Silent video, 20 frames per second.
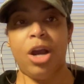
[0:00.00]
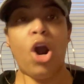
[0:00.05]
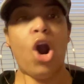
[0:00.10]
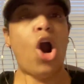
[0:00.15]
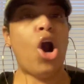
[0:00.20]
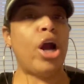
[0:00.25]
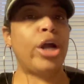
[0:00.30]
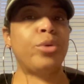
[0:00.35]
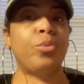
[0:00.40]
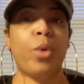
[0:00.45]

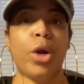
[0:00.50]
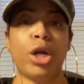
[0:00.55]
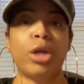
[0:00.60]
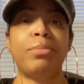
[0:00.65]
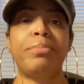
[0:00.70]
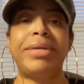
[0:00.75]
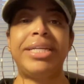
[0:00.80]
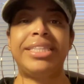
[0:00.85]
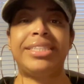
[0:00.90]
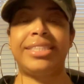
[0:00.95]
Hard
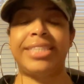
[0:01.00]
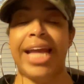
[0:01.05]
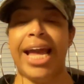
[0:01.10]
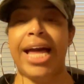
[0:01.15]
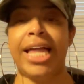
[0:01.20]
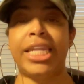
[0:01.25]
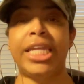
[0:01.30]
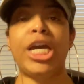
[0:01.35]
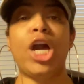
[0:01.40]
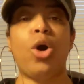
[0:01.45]
work beats
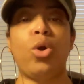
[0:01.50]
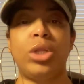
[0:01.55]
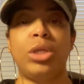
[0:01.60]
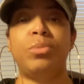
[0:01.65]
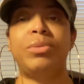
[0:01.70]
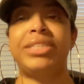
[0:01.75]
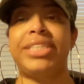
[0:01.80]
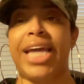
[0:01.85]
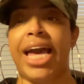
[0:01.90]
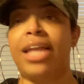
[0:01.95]
talent
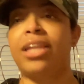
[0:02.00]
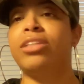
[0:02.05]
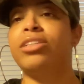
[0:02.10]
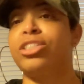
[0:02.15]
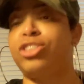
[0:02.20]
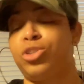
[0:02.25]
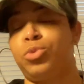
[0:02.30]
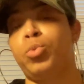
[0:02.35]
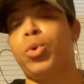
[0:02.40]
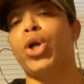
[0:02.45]
only when
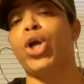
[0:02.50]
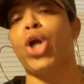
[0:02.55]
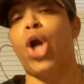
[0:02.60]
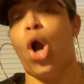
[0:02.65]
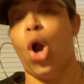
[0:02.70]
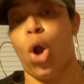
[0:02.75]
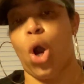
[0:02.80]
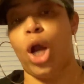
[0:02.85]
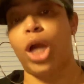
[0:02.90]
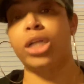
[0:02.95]
talent doesn't work
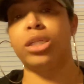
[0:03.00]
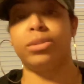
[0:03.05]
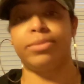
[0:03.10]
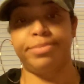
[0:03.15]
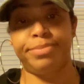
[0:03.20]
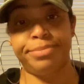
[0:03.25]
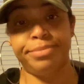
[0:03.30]
hard